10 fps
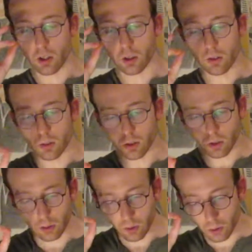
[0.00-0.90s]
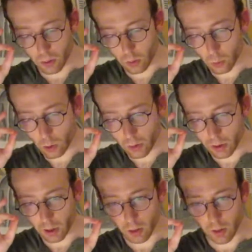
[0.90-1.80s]
and one
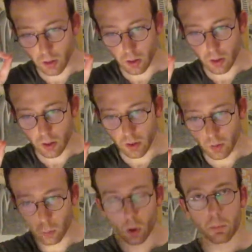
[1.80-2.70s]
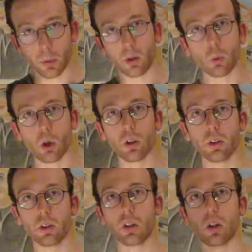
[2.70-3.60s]
can, one by
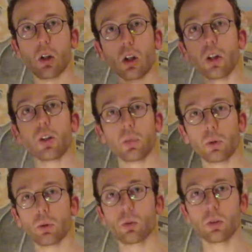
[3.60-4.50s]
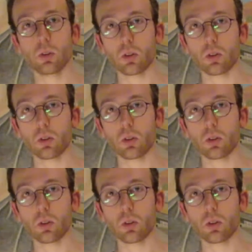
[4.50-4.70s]
one, learn them all